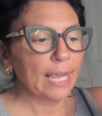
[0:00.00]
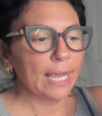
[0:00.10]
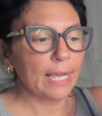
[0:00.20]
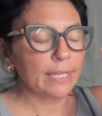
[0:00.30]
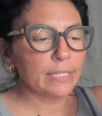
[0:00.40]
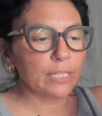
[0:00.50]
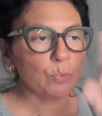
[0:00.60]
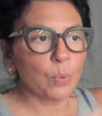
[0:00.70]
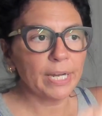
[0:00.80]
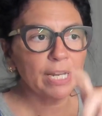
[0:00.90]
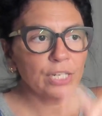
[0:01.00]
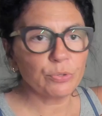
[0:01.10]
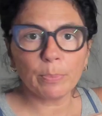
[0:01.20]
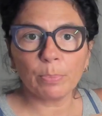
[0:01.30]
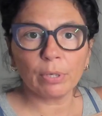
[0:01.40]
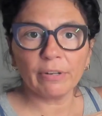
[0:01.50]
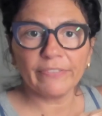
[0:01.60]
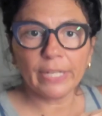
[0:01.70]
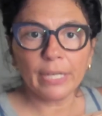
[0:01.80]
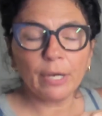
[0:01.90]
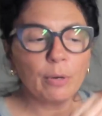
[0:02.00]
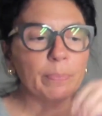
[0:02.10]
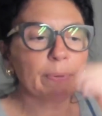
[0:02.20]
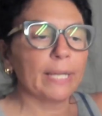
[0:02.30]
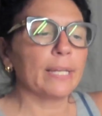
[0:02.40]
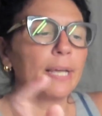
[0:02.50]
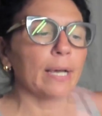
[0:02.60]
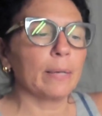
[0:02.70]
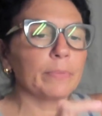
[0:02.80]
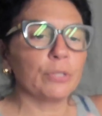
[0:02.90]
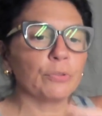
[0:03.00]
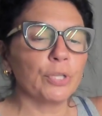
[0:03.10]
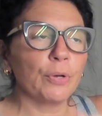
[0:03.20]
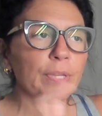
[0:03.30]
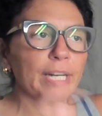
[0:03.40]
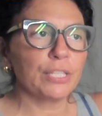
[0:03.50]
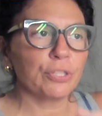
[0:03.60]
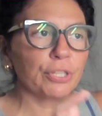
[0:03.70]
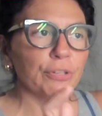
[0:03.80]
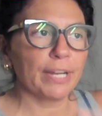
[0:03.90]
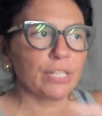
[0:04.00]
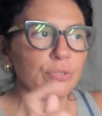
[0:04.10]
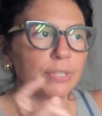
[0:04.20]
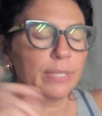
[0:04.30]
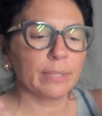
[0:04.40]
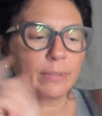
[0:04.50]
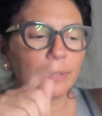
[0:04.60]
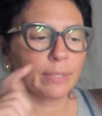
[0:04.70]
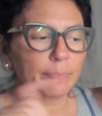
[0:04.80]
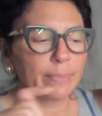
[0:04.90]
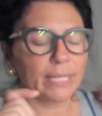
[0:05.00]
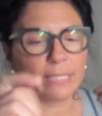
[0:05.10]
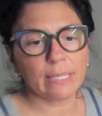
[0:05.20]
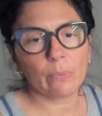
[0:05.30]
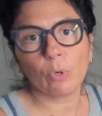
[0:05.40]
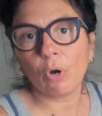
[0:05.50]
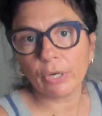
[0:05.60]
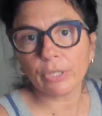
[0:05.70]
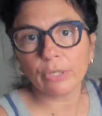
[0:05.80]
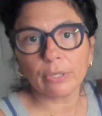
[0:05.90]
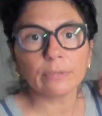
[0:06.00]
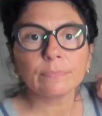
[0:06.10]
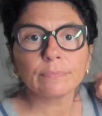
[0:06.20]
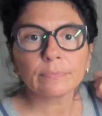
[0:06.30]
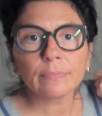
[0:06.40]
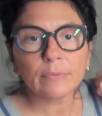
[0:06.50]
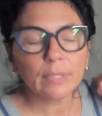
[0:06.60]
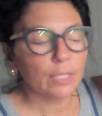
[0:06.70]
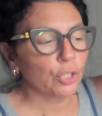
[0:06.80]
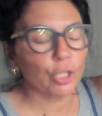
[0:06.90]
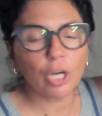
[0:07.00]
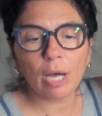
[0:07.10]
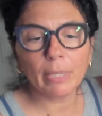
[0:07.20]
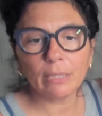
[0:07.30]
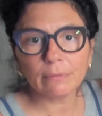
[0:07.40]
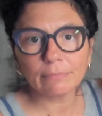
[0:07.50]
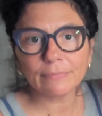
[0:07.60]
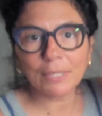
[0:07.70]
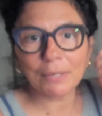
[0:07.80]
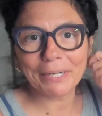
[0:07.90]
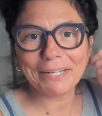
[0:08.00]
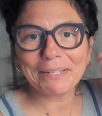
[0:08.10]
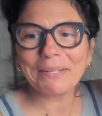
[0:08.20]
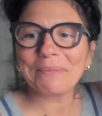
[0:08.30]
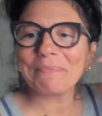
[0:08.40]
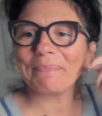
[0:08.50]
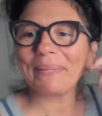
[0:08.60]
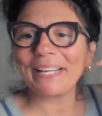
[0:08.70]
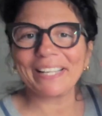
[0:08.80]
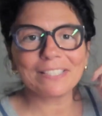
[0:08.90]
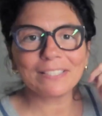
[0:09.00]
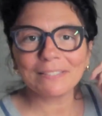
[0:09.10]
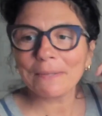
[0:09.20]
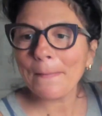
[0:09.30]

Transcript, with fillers: and it's one entry per video, but um, you'll know that I took your entry because I will heart your, your comment. All right. Bye guys.